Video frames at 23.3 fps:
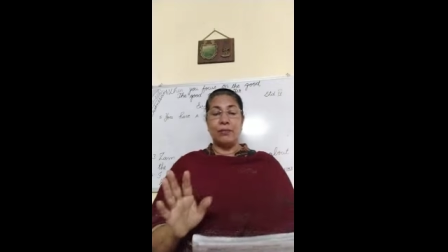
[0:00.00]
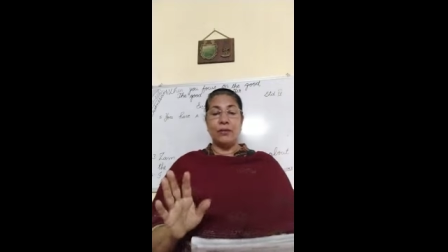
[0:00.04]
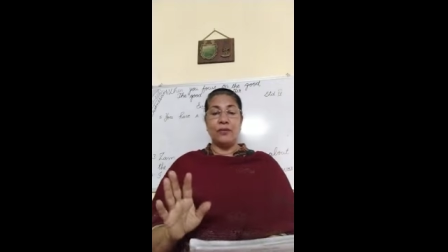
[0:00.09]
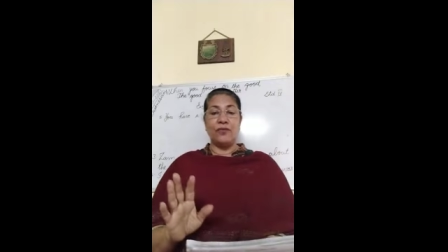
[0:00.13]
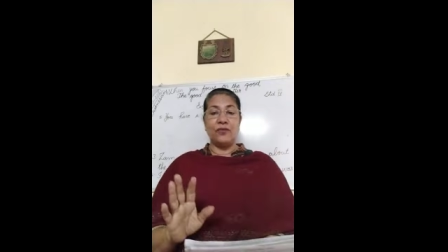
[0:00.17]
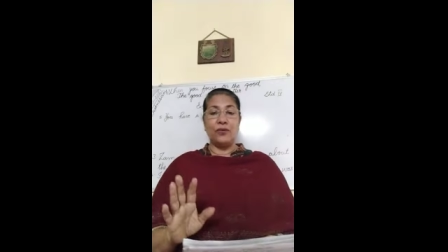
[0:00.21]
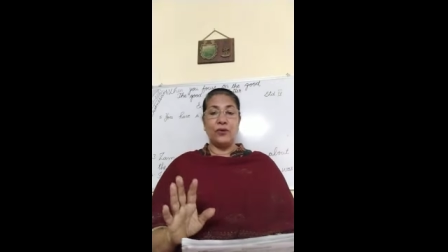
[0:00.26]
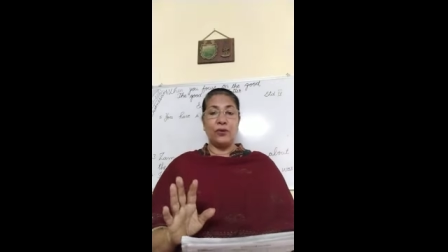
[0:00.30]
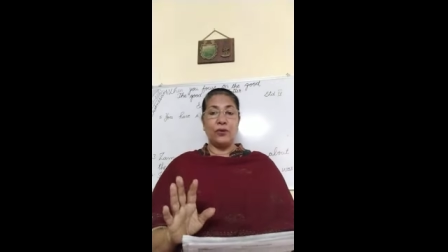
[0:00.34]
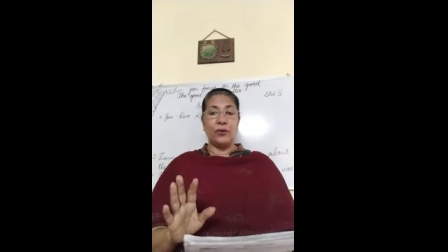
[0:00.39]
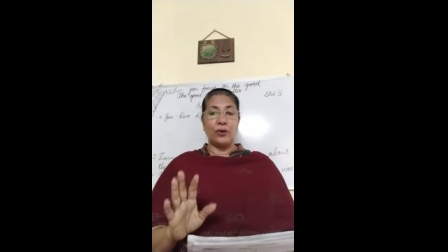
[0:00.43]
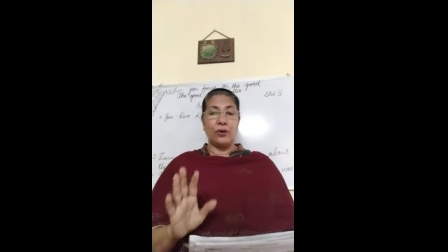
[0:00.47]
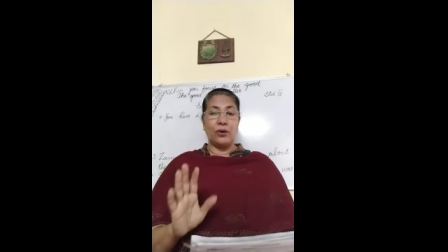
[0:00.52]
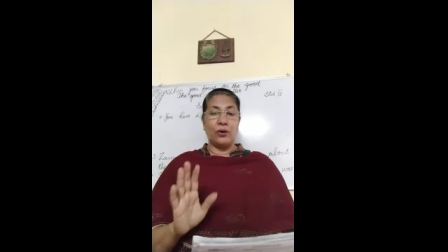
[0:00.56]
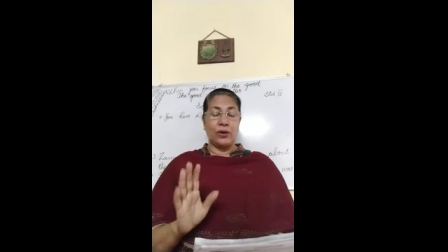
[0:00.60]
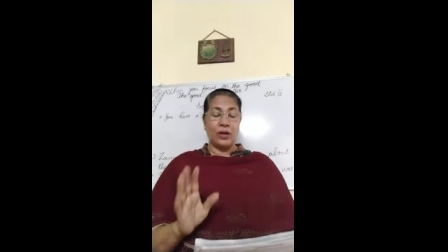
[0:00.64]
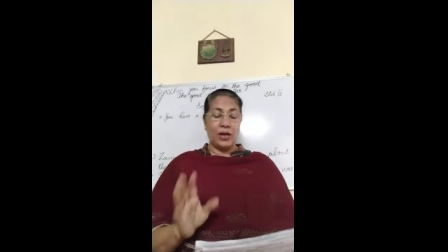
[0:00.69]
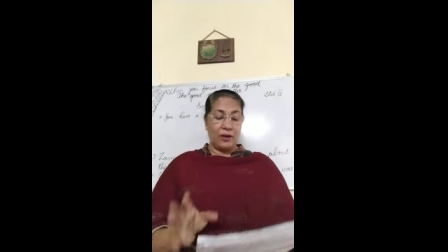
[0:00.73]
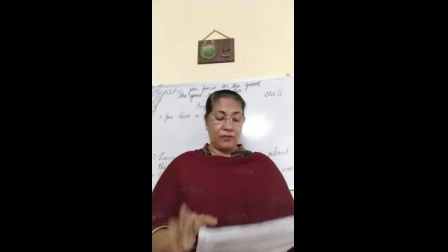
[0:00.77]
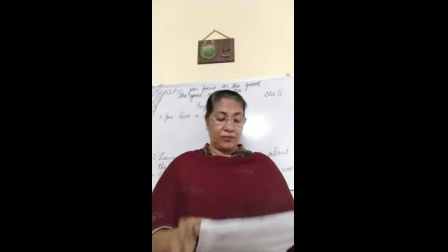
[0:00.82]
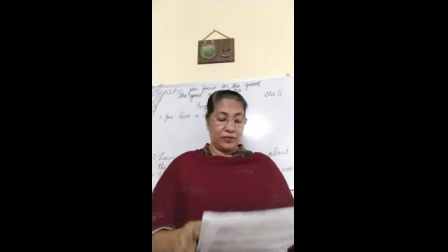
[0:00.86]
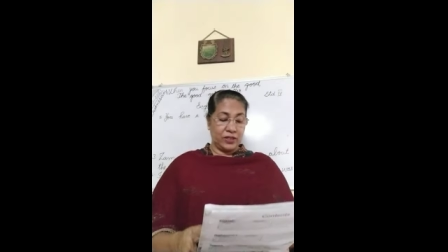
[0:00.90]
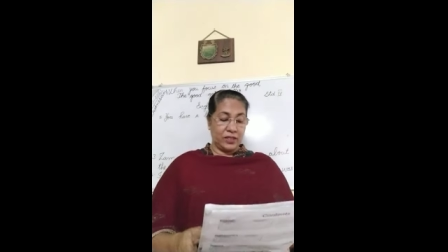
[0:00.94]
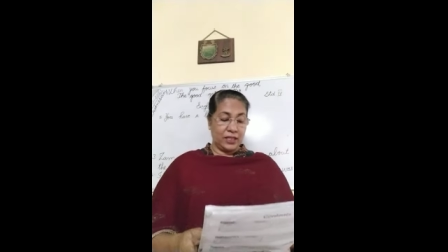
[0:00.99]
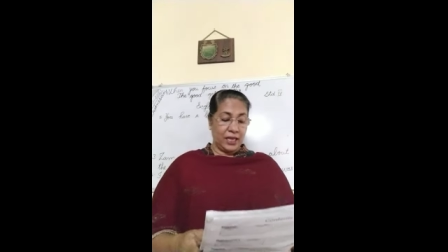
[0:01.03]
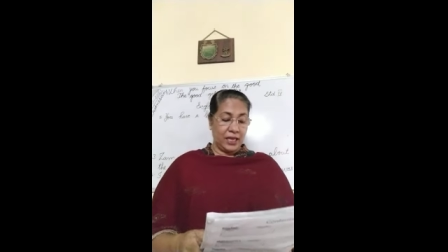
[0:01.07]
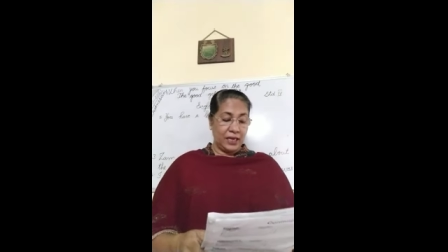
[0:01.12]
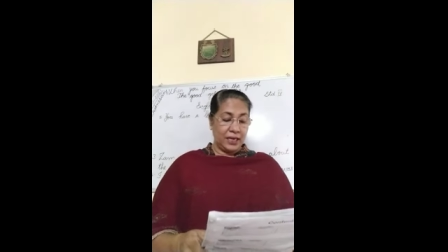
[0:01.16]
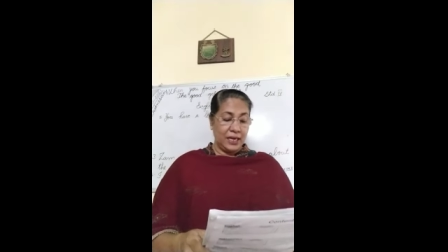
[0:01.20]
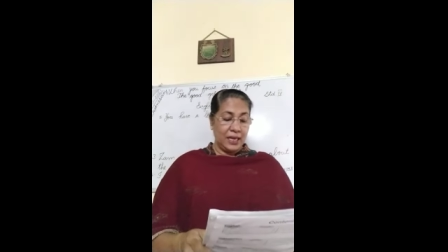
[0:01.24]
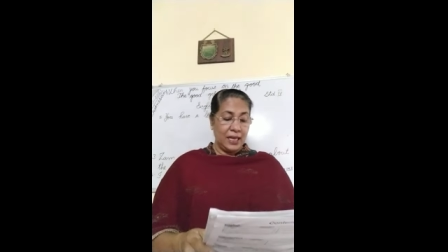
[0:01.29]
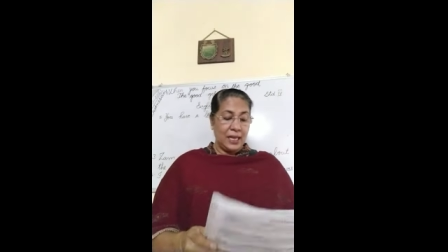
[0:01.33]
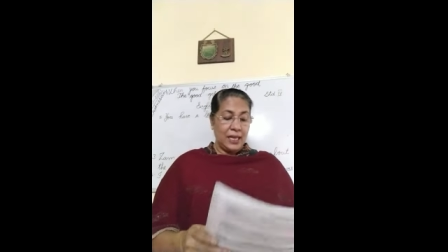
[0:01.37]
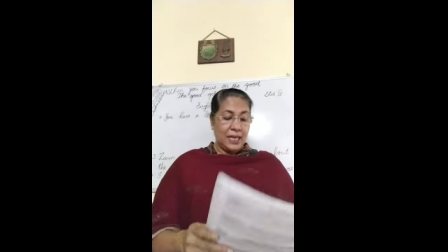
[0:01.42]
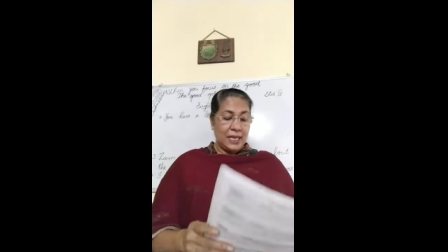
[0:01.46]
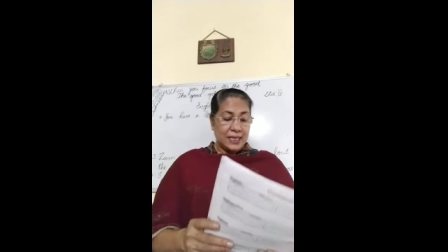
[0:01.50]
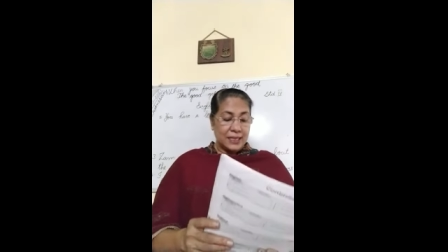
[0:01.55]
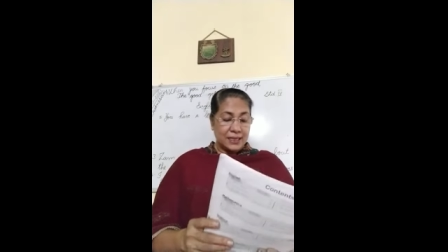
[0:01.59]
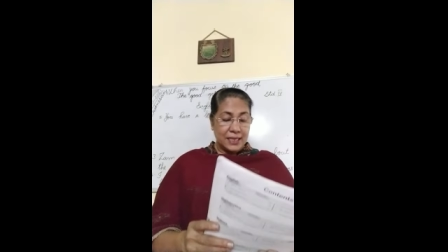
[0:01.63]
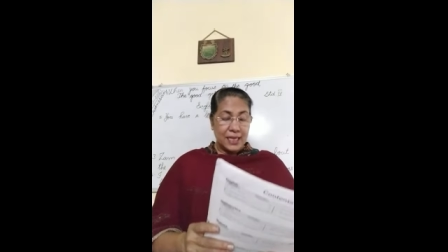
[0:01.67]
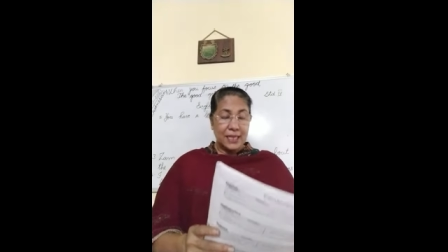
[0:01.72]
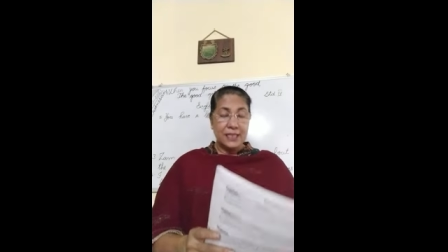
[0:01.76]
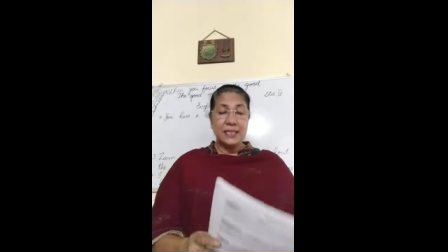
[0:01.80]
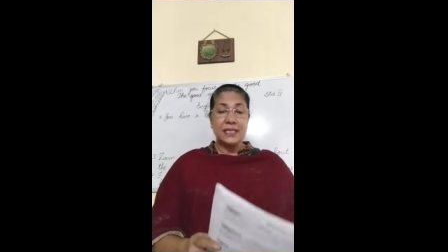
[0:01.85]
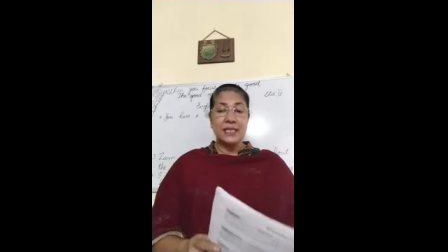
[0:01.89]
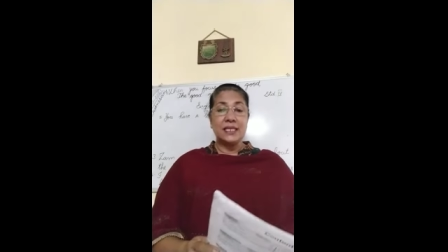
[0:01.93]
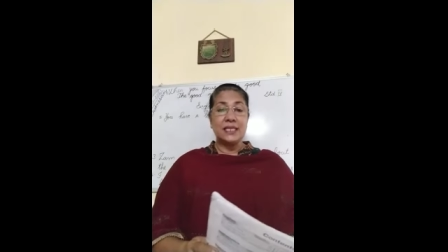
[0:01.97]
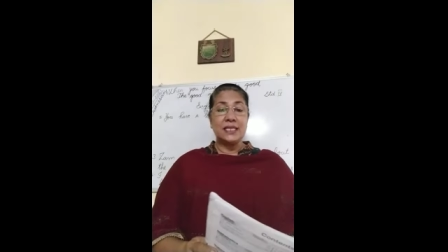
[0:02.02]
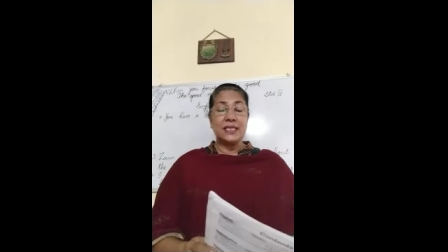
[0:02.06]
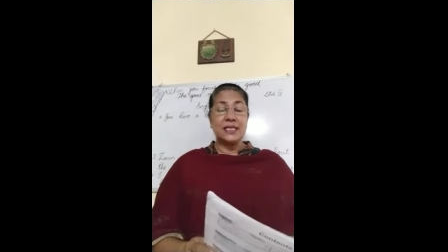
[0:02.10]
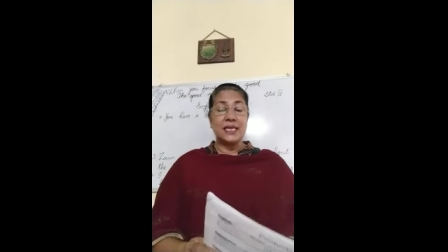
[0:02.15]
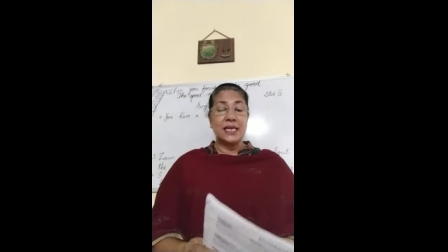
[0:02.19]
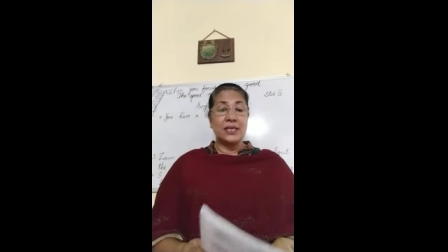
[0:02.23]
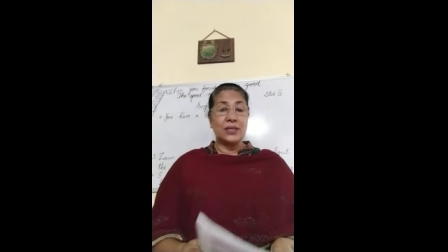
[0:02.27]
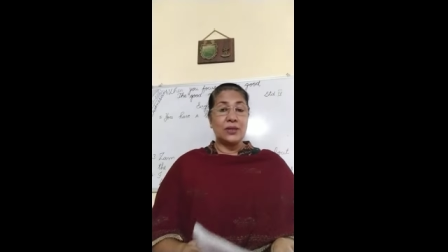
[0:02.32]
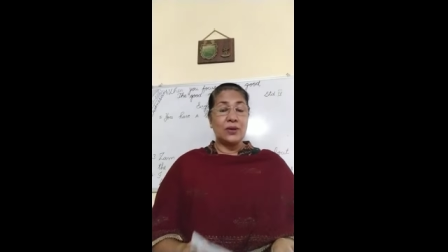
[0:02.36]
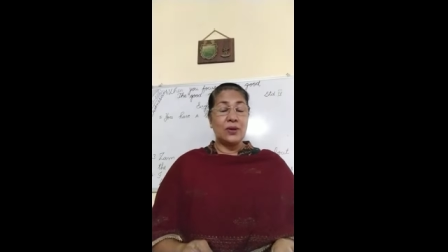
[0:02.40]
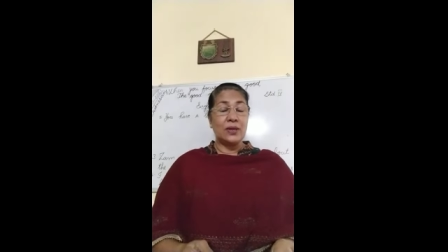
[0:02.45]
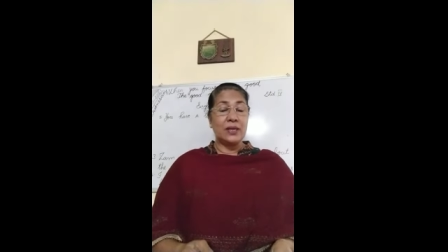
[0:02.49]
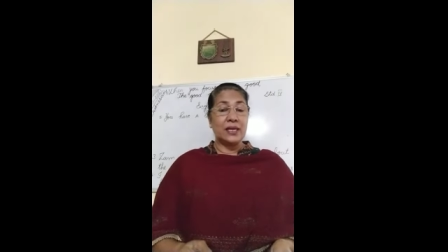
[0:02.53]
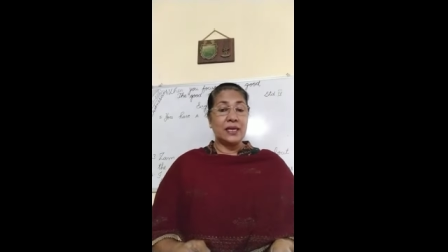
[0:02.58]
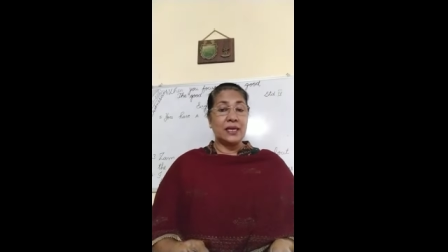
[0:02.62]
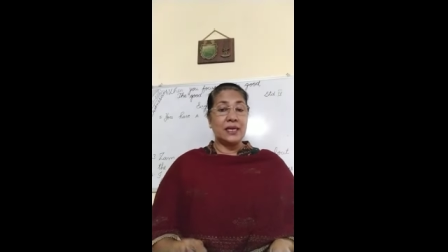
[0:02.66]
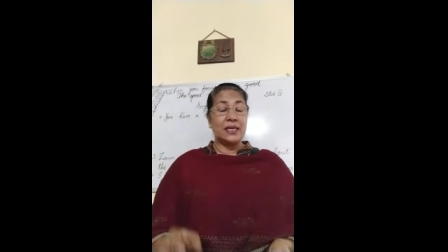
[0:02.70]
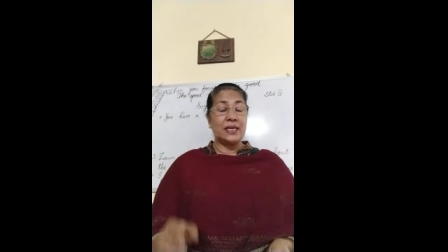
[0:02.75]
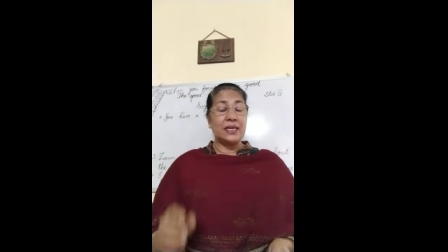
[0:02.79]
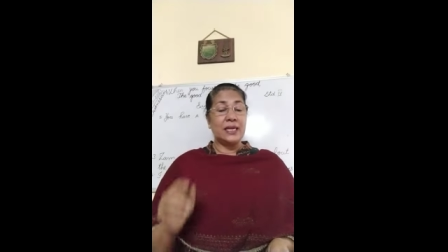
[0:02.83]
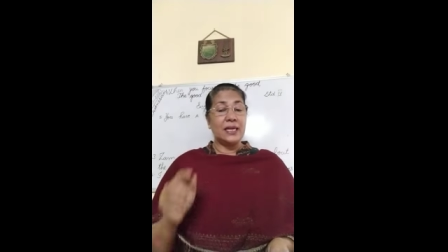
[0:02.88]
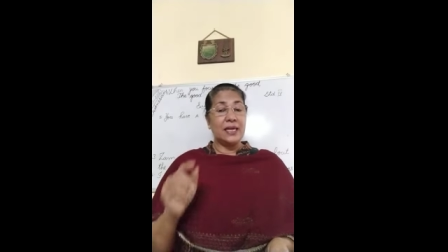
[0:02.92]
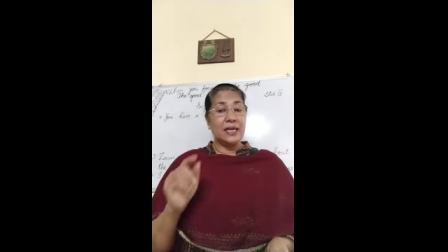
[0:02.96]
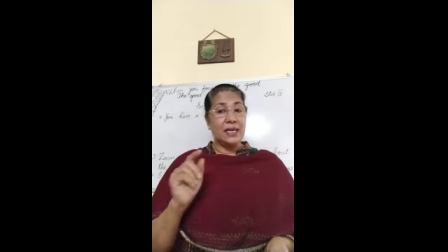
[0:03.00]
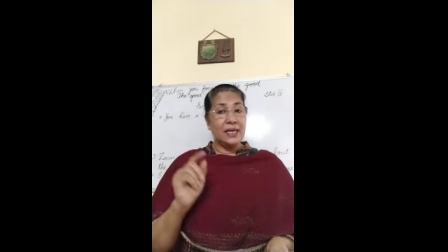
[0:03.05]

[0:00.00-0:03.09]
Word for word: before or after that. Sachin Tendulkar